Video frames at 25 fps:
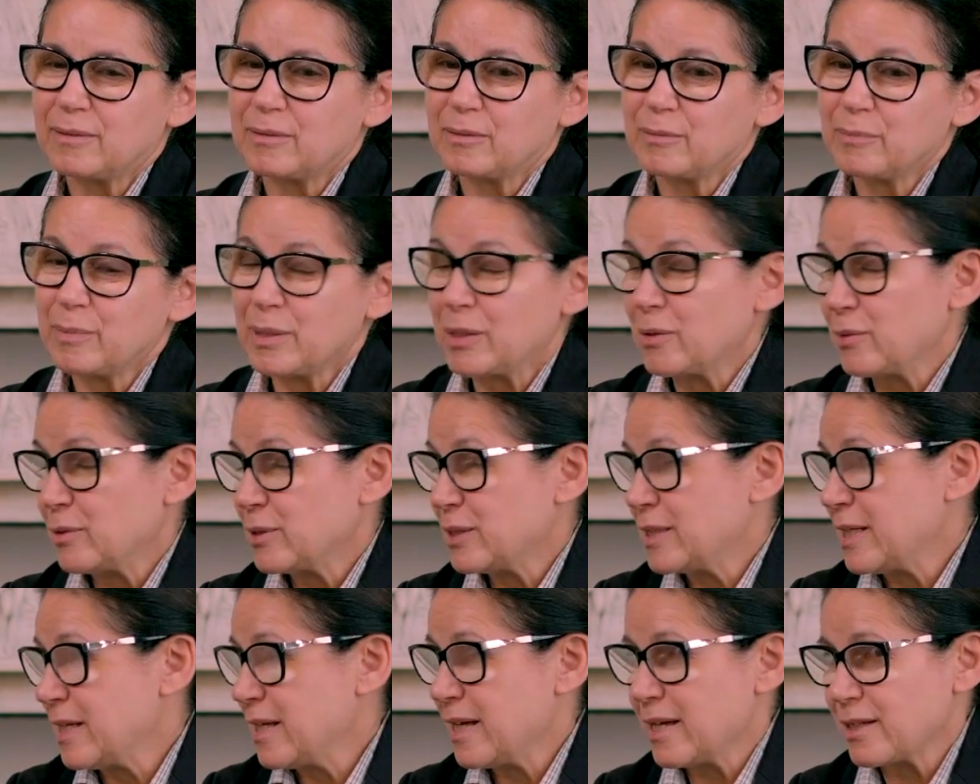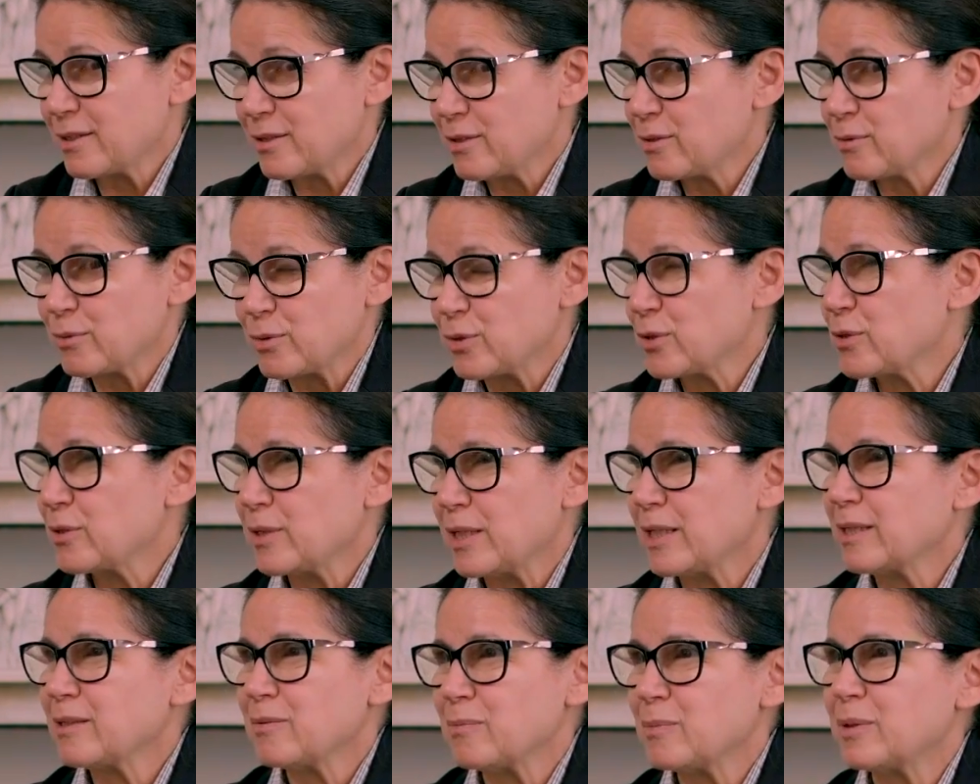because they are social
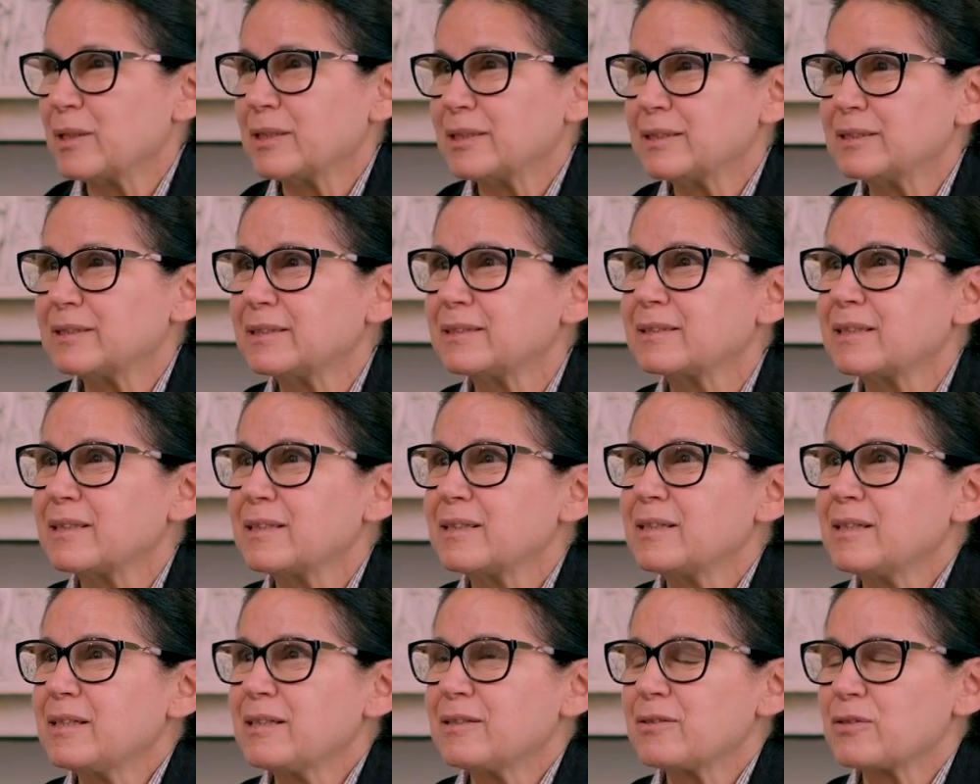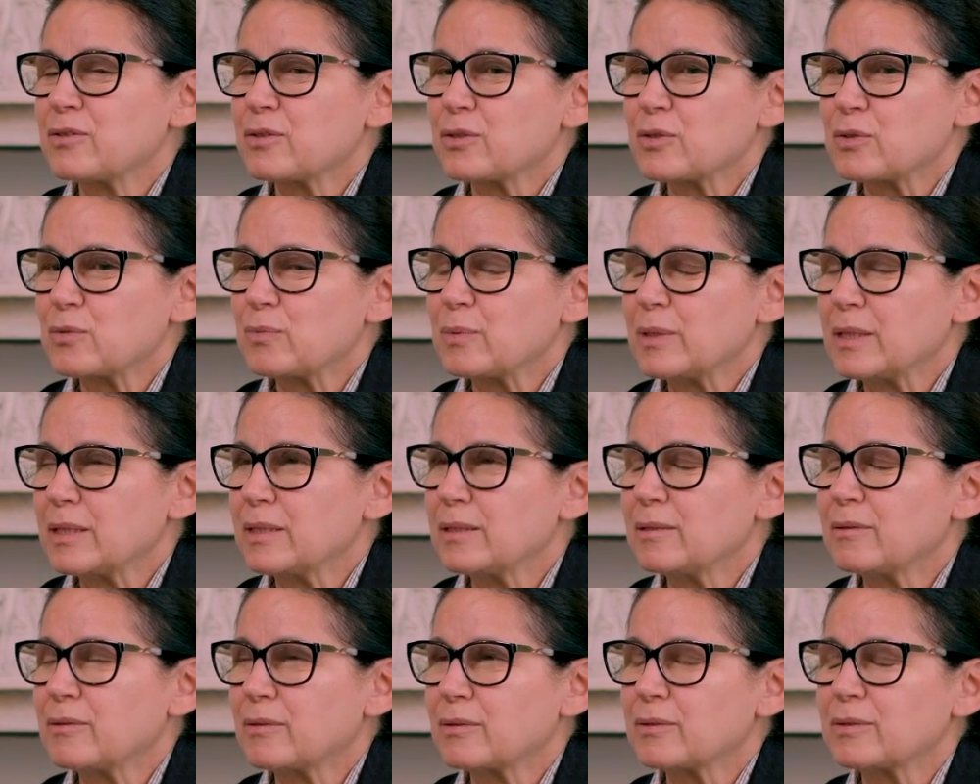animals, just we
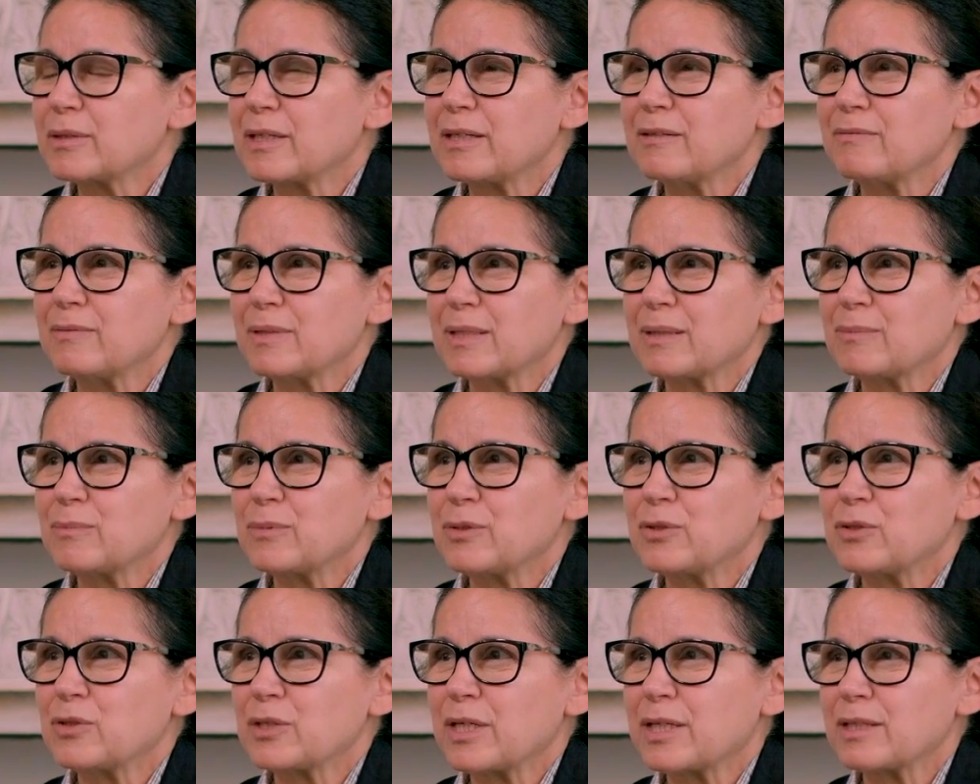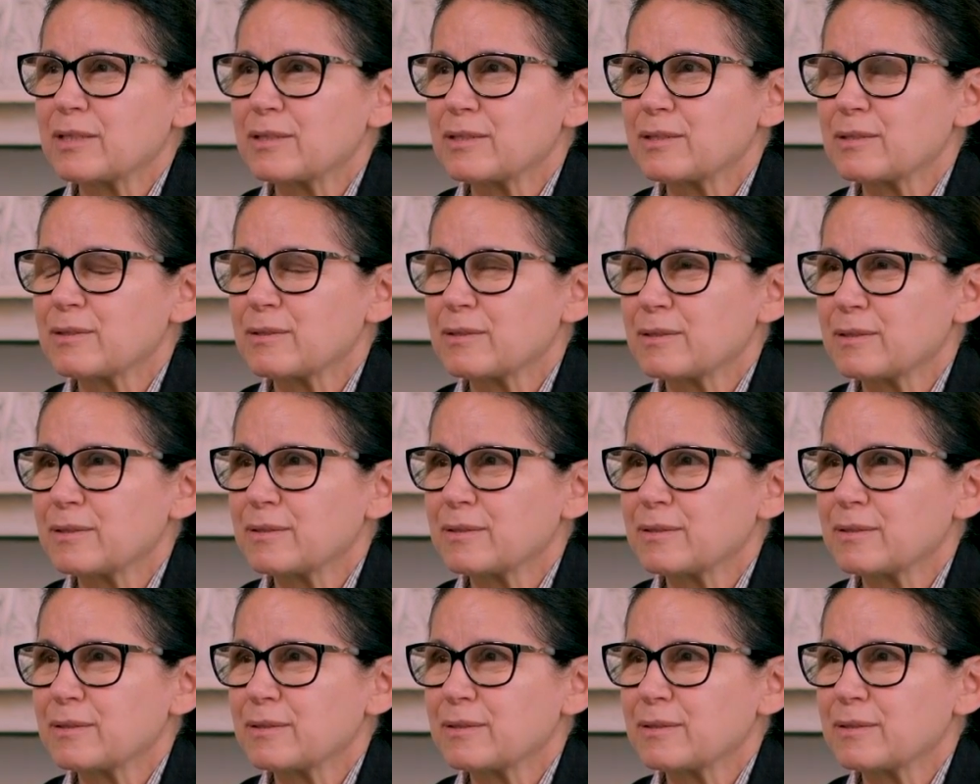don't give them the chance.